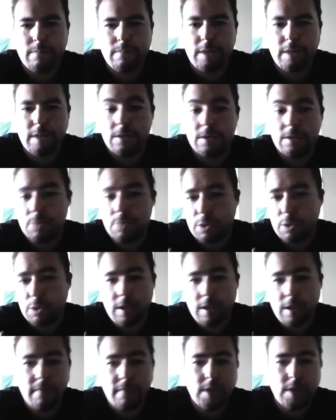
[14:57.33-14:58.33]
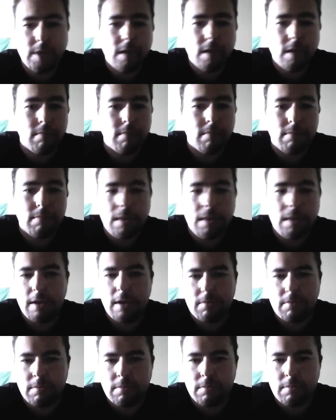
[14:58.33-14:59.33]
because I'm sure they've seen,
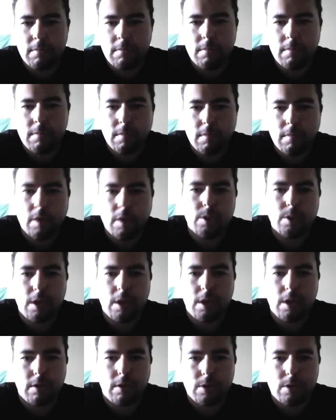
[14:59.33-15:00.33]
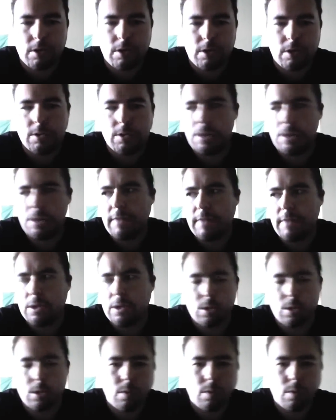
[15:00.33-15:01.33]
Ghost Hunters or Ghost Adventures